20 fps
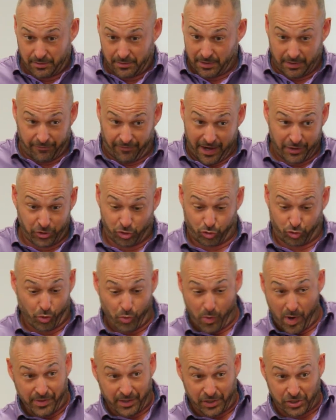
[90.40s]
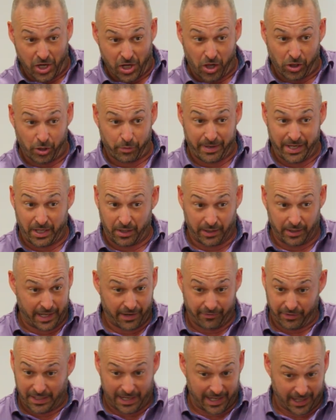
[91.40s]
if I drew on this dollar bill and
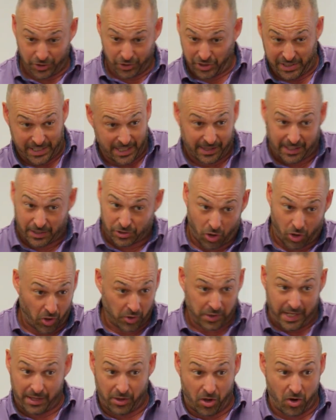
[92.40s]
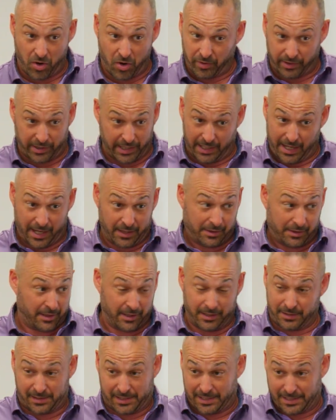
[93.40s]
every and I just did this all day long, it ain't,
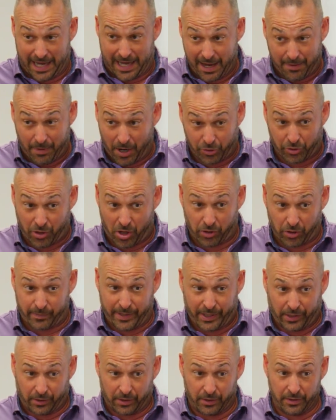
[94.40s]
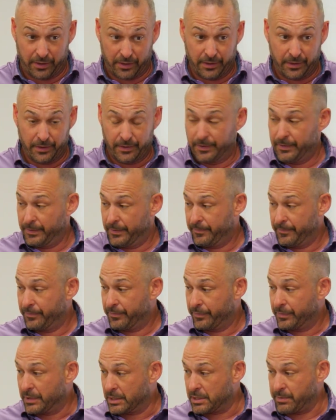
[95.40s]
it's the same hundred dollar bill.
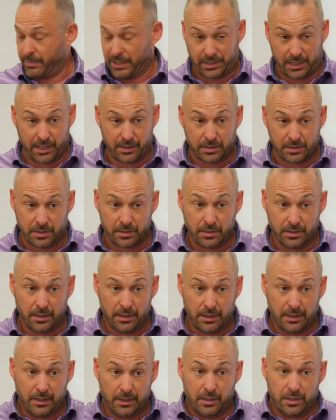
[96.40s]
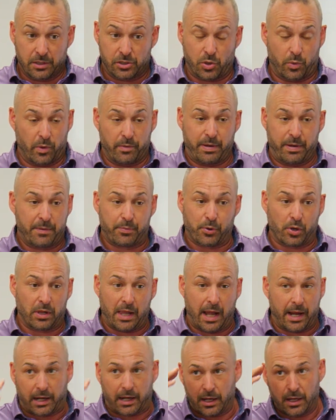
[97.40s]
Does that make sense? Yeah. So when people are
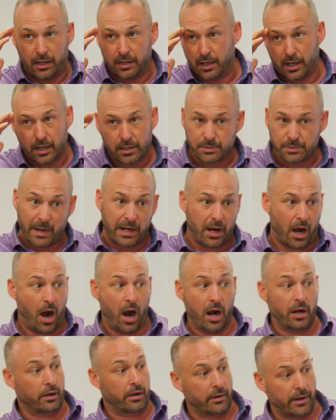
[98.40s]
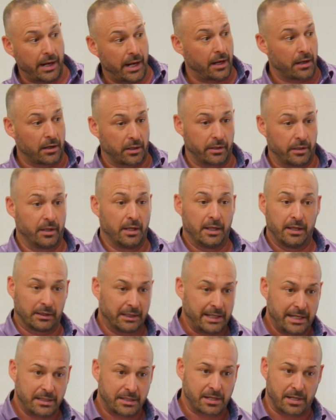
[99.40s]
like, I spend a hundred grand on
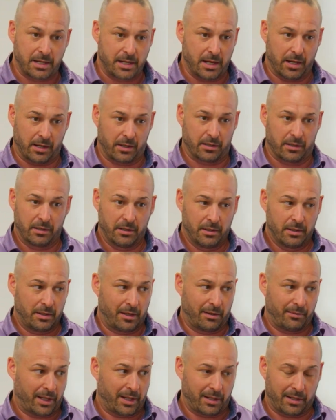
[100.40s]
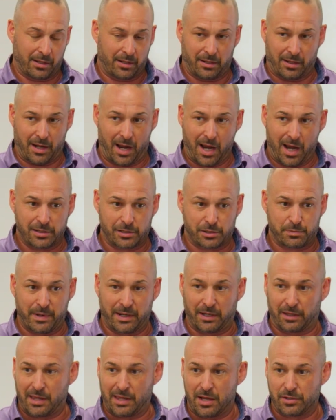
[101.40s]
leads a year, I'm like, no, nah, I just
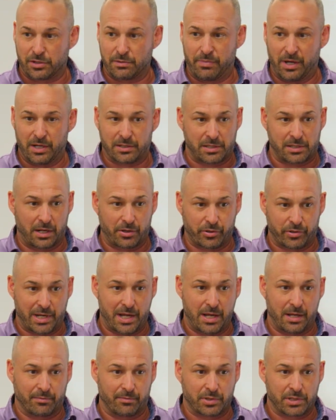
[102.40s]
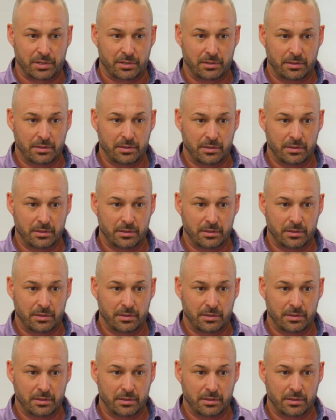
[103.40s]
spent a thousand bucks a hundred times.